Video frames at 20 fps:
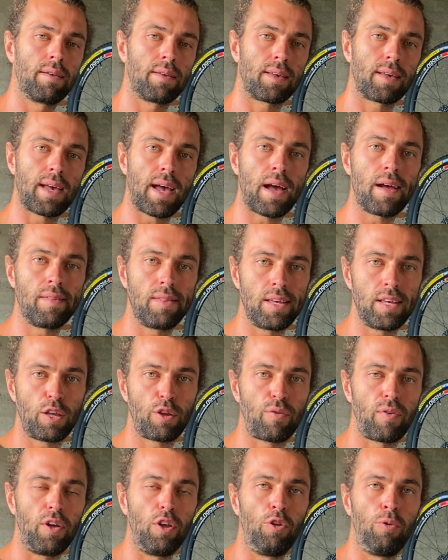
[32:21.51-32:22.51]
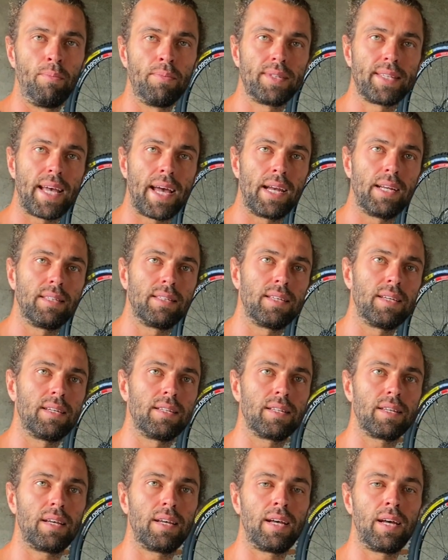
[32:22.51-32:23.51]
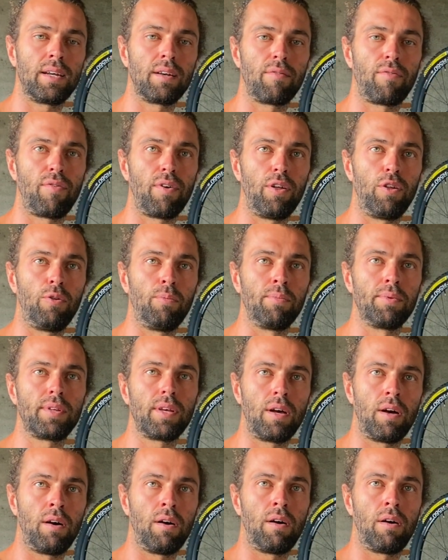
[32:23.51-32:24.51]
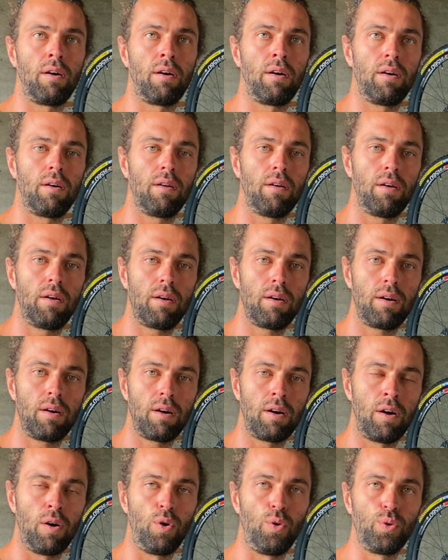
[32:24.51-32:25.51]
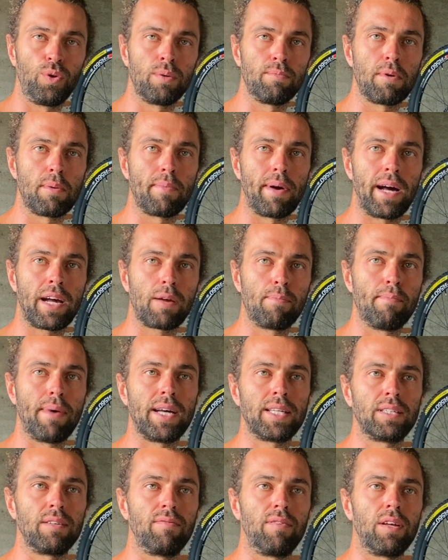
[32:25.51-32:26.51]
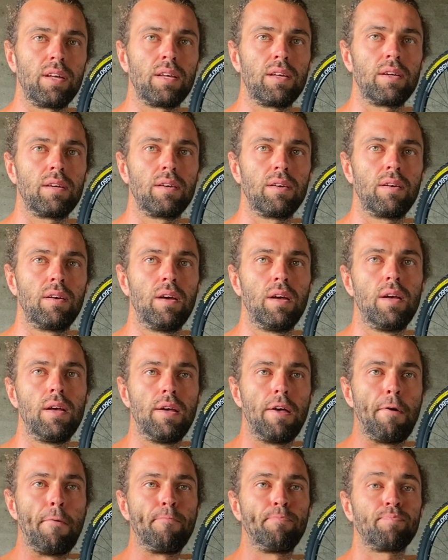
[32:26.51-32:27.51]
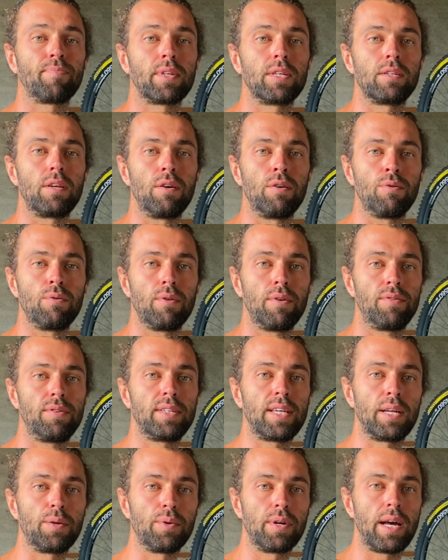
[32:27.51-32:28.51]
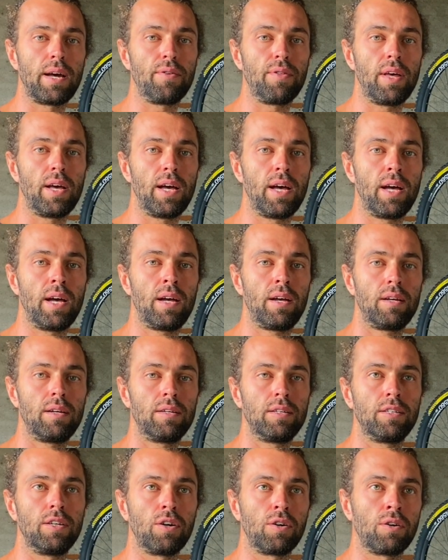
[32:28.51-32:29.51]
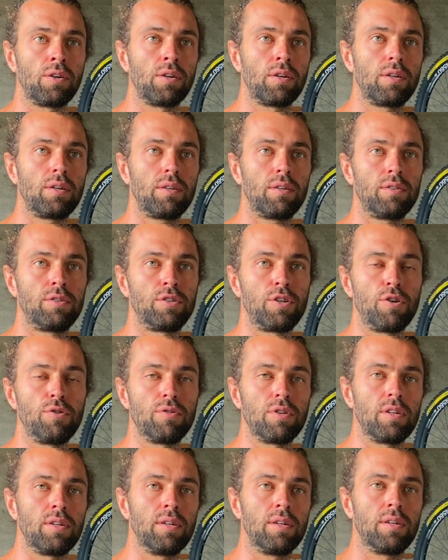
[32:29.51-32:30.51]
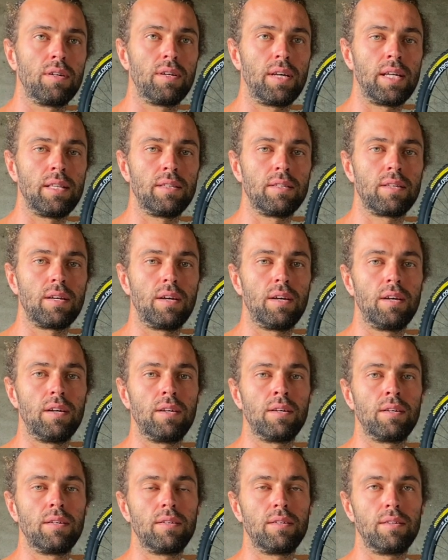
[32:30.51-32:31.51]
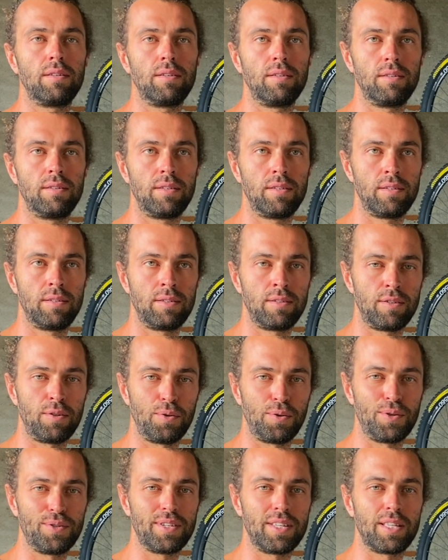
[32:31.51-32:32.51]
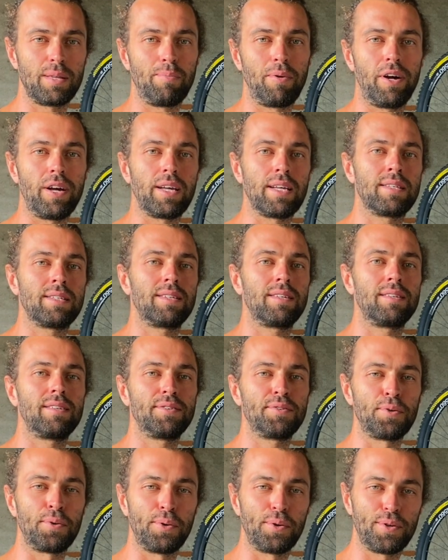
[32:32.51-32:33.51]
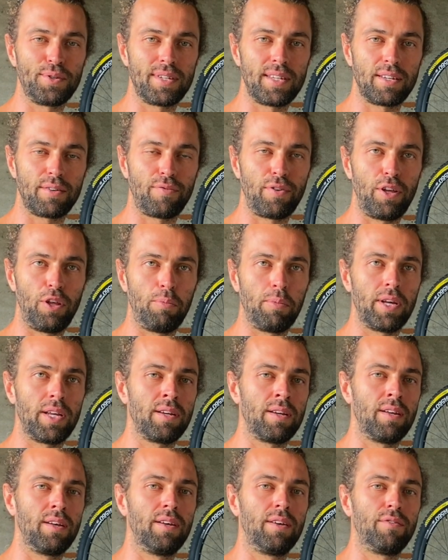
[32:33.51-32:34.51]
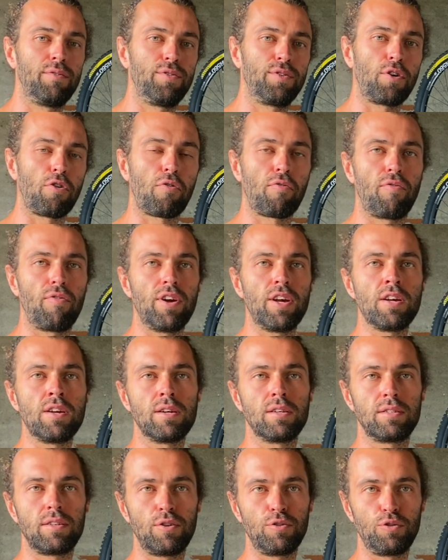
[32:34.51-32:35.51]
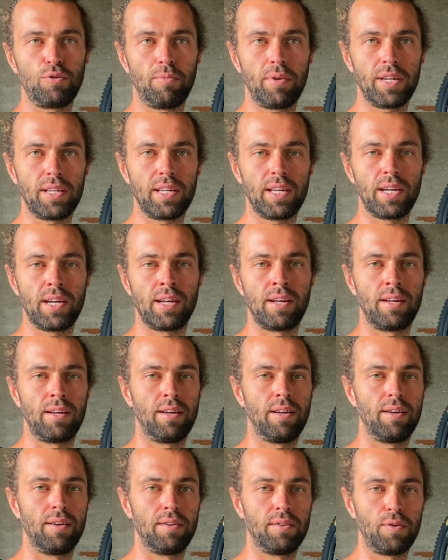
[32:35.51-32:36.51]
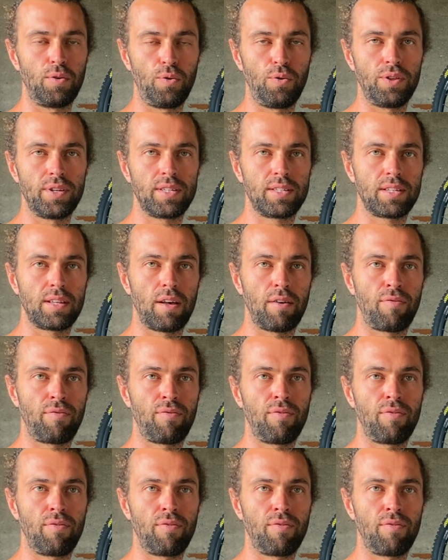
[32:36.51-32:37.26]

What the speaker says: Getting these films edited and filmed are holding me back massively. So if there's anyone out there, a young student, intern, someone who's into bikes, someone who's into filming, photography, social media, all this stuff,